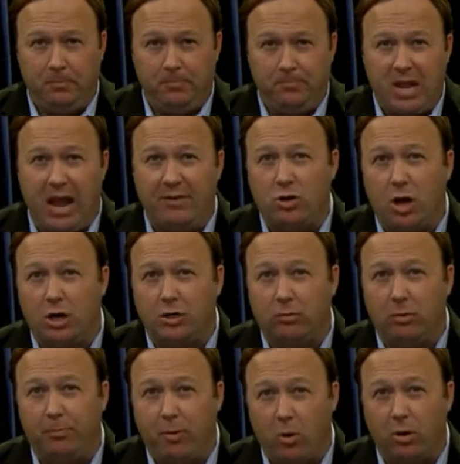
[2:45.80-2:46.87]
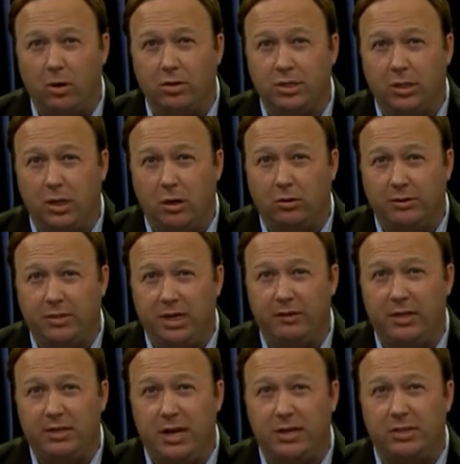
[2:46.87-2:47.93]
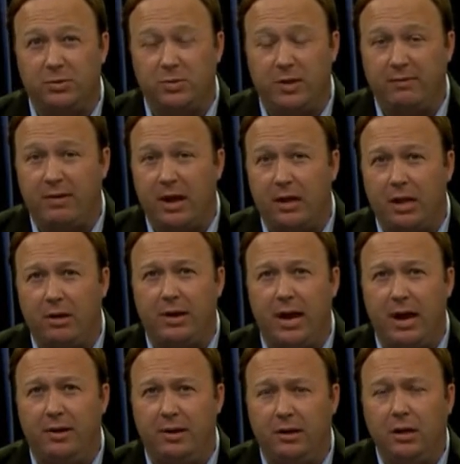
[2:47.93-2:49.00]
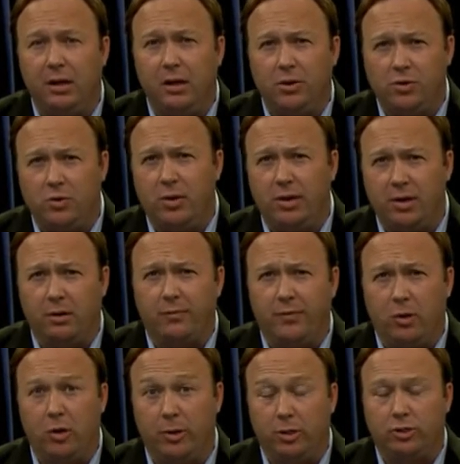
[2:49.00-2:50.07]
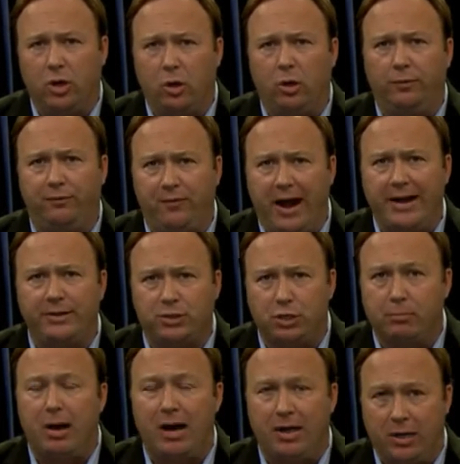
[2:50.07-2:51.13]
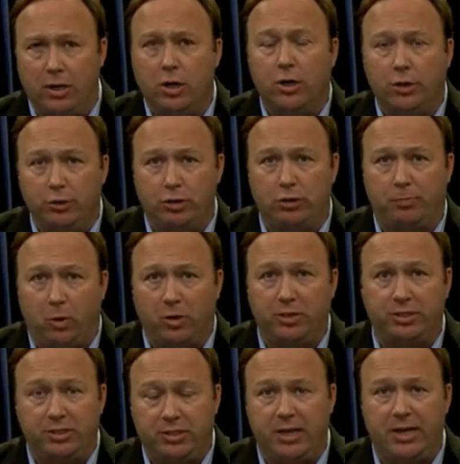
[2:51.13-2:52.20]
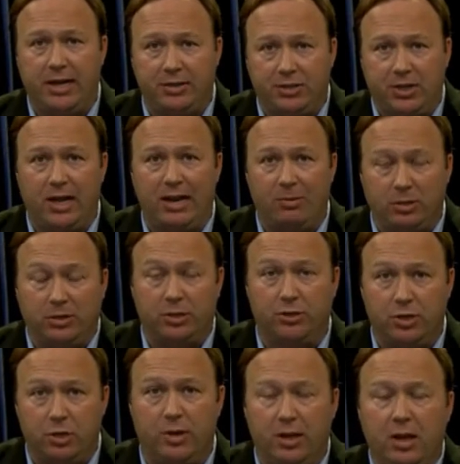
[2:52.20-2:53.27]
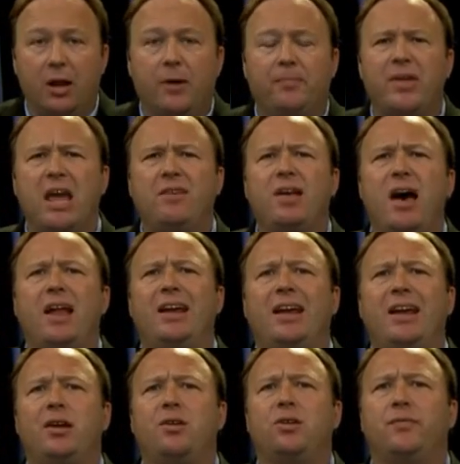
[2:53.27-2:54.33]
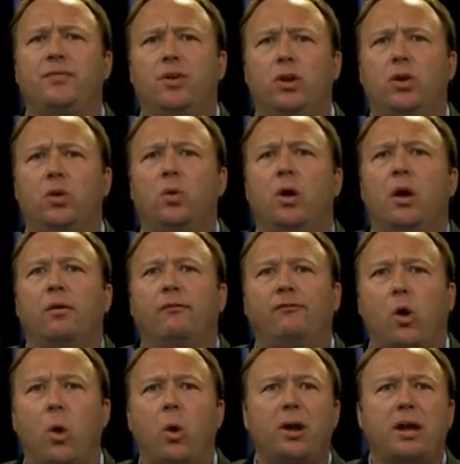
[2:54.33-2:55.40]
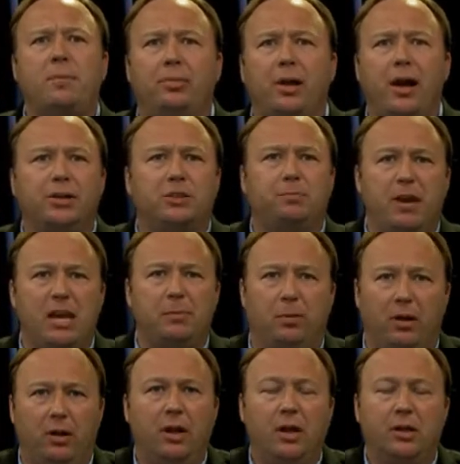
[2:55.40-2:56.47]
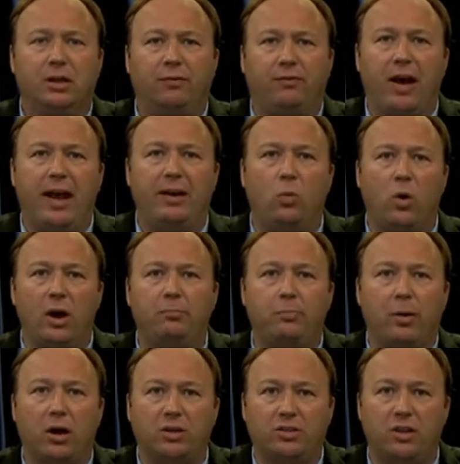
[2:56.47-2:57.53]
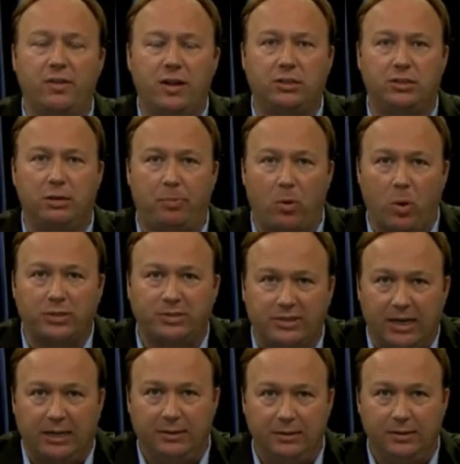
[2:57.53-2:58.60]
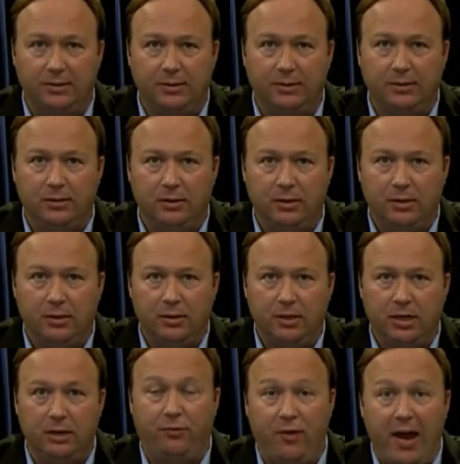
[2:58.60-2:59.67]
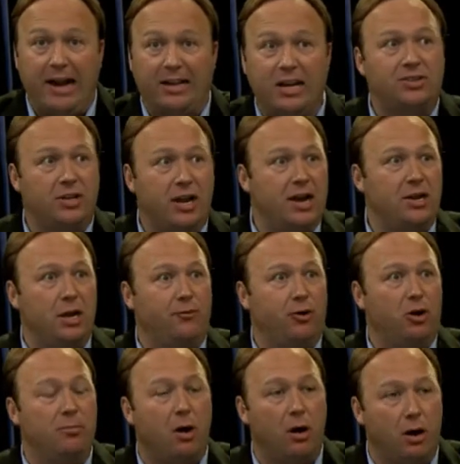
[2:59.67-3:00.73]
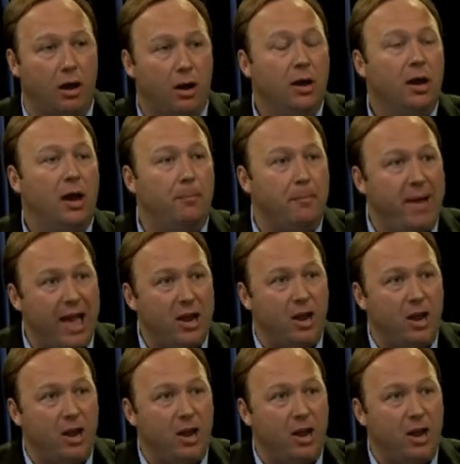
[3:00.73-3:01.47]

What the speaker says: I've talked to reporters at local TV stations, and they've got to go down and do an interview, and they're told, find somebody who supports the TSA and what they're doing. They've got to interview 40-plus people to find one person that supports it. In fact, that's an idea for tomorrow. A man on